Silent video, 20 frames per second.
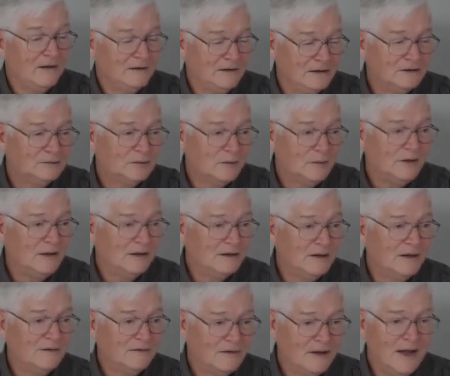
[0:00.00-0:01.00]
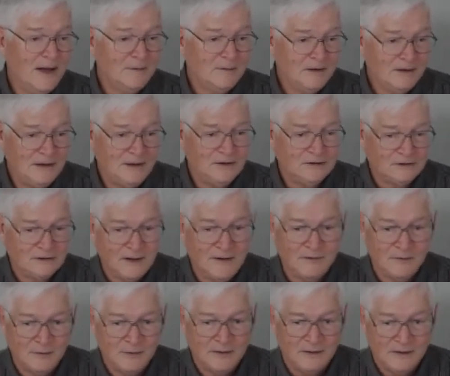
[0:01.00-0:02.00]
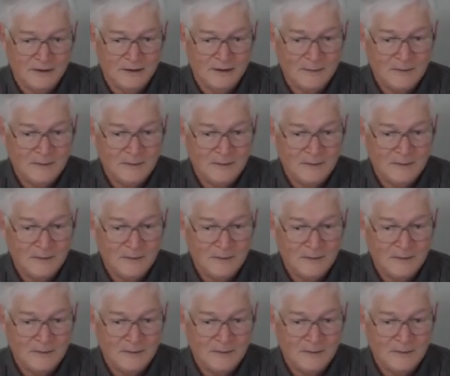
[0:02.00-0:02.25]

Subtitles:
This would be a tough time to teach government,